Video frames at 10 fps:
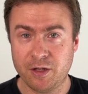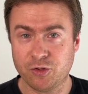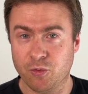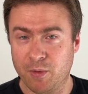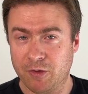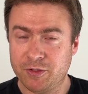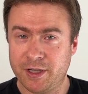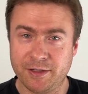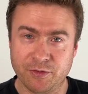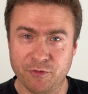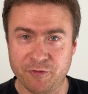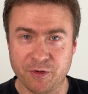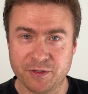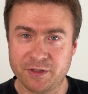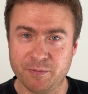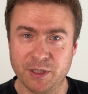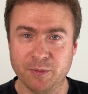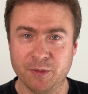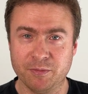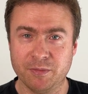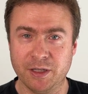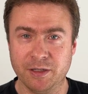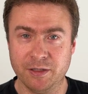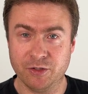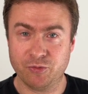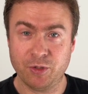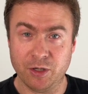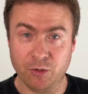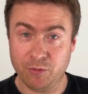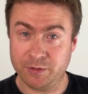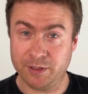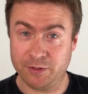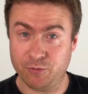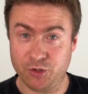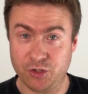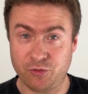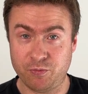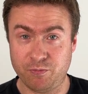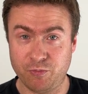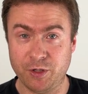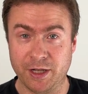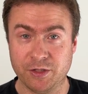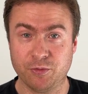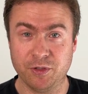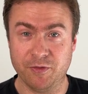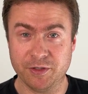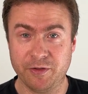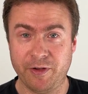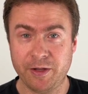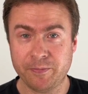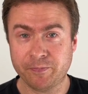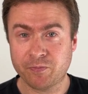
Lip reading: So I would say that the first minimum is really low, which is really nice to diversify.